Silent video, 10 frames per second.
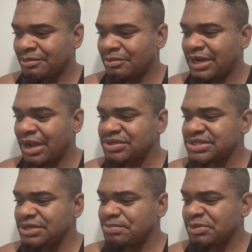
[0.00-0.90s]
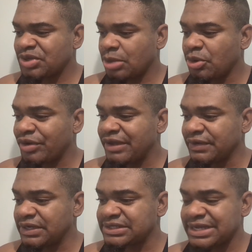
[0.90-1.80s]
But I was hearing people talk about
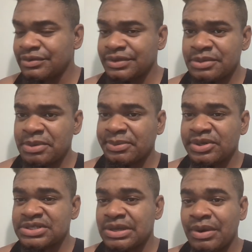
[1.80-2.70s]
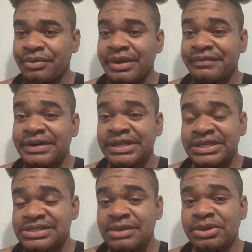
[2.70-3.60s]
revelers. I don't think people understand what reveling
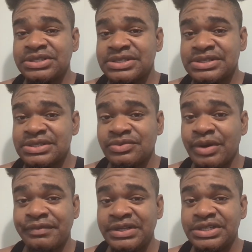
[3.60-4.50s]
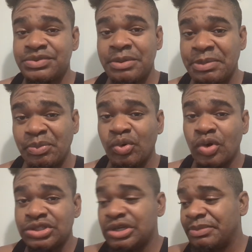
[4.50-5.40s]
is. No, brothers and sisters, reveling is when people are
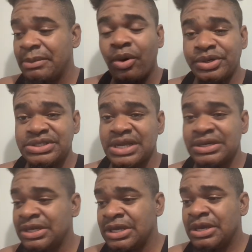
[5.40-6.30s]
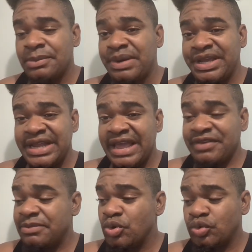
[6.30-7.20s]
cutting up their bodies and playing
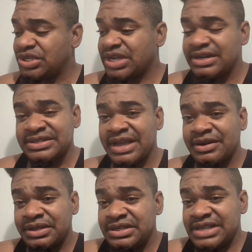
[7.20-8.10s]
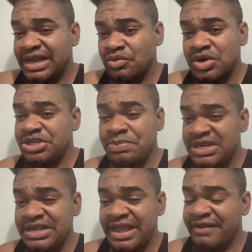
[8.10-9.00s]
heavy music and this kind of things and
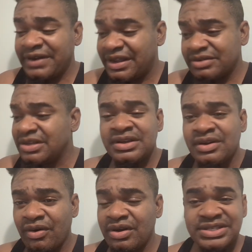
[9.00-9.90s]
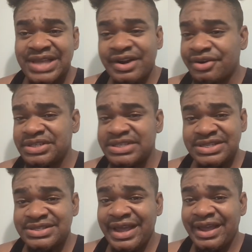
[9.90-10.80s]
worshipping the devil and all this kind of
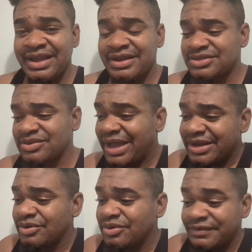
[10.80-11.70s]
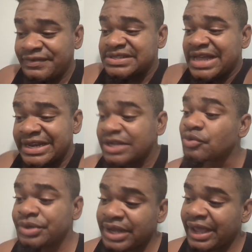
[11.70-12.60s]
craziness there. So I don't know if it's that they
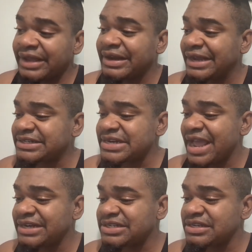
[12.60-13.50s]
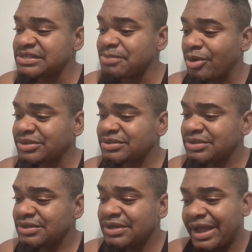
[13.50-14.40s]
do in there in nineteen nineties, but
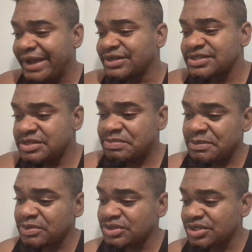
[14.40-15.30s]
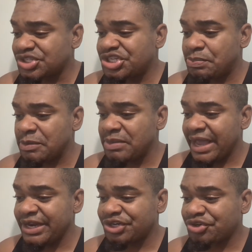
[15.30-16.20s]
I just see people just chipping
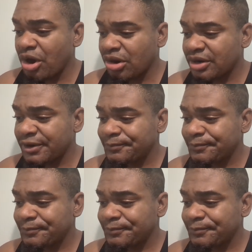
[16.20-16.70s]
behind a truck.